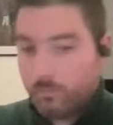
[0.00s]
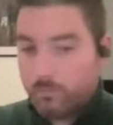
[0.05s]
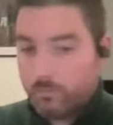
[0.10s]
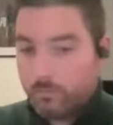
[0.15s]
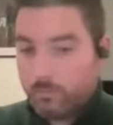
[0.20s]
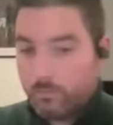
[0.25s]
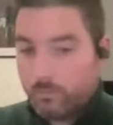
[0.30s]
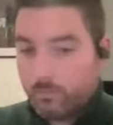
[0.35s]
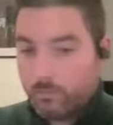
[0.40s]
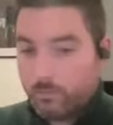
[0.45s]

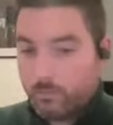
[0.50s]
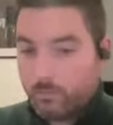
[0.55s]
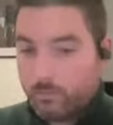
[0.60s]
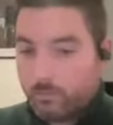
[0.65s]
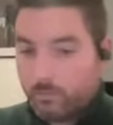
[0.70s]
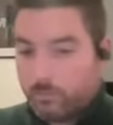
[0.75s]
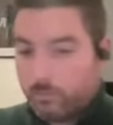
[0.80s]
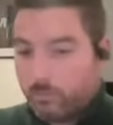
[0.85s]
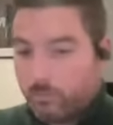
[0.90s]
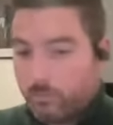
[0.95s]

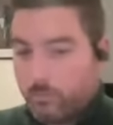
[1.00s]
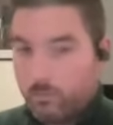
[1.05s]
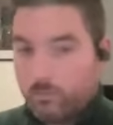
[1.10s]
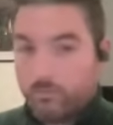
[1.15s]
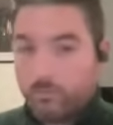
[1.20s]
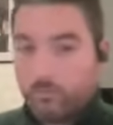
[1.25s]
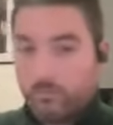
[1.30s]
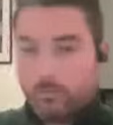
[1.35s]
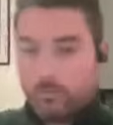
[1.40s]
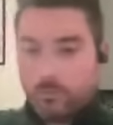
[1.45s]

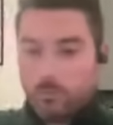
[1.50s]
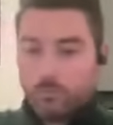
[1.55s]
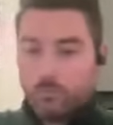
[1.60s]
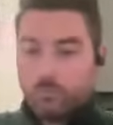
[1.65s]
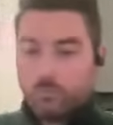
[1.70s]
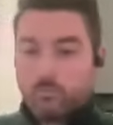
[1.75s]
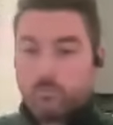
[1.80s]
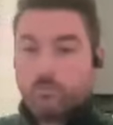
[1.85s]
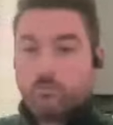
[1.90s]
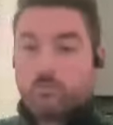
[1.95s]

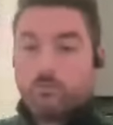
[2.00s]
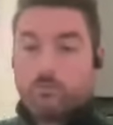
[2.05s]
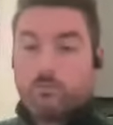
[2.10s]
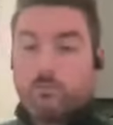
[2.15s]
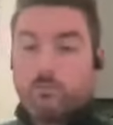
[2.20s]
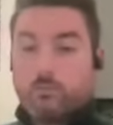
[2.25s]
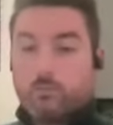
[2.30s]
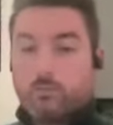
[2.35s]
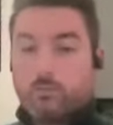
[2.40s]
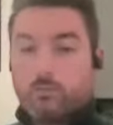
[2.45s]

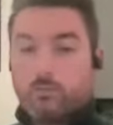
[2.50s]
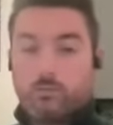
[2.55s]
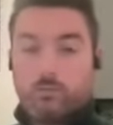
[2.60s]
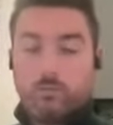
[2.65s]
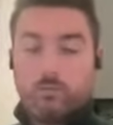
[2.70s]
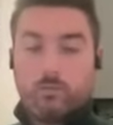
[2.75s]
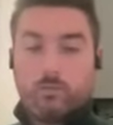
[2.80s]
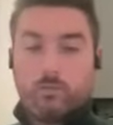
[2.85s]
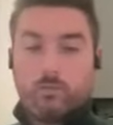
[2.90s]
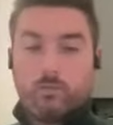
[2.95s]

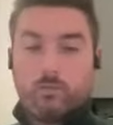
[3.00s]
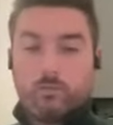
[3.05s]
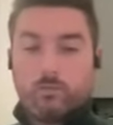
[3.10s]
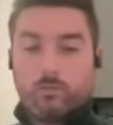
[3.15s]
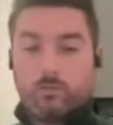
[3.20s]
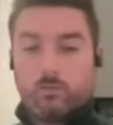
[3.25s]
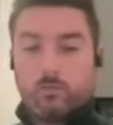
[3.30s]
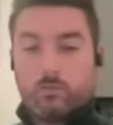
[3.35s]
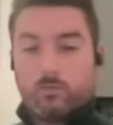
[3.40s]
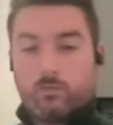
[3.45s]
[no speech]